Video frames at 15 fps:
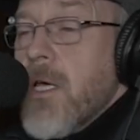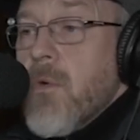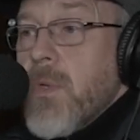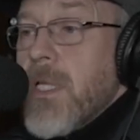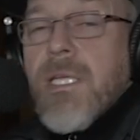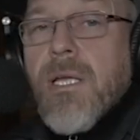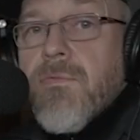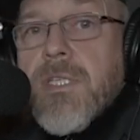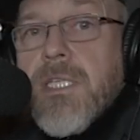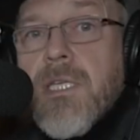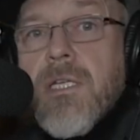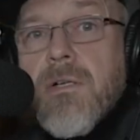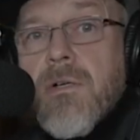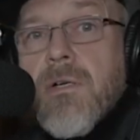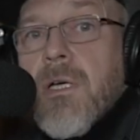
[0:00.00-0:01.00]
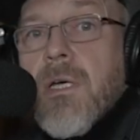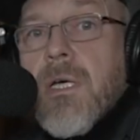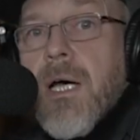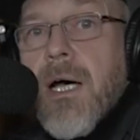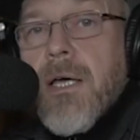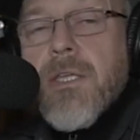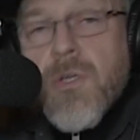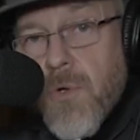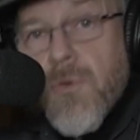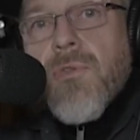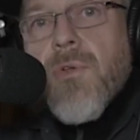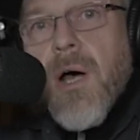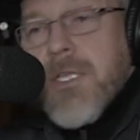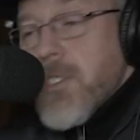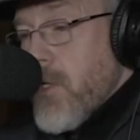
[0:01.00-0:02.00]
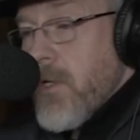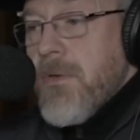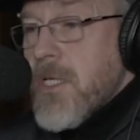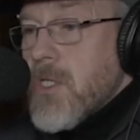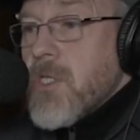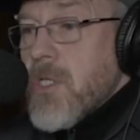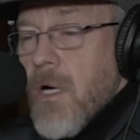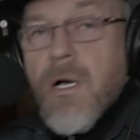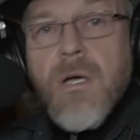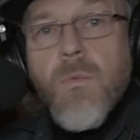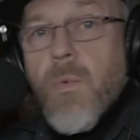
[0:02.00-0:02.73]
We'd love to hear your thoughts on this song,